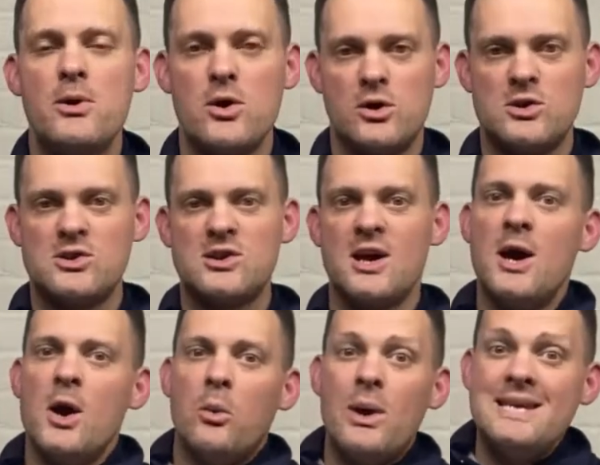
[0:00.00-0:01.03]
books.
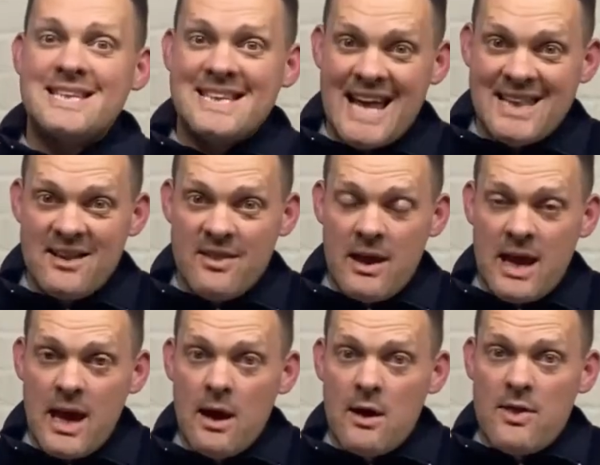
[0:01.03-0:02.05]
We said that
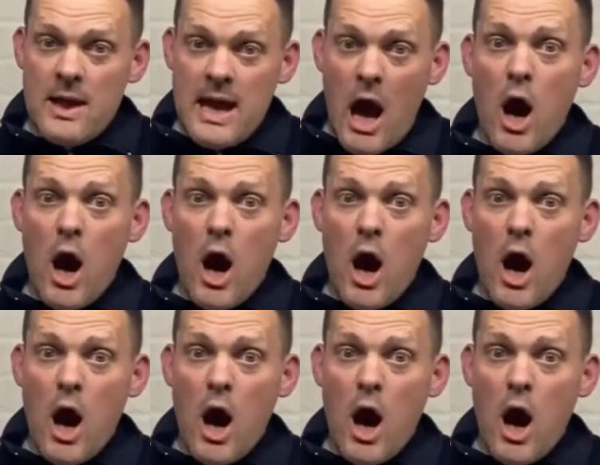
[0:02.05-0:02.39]
the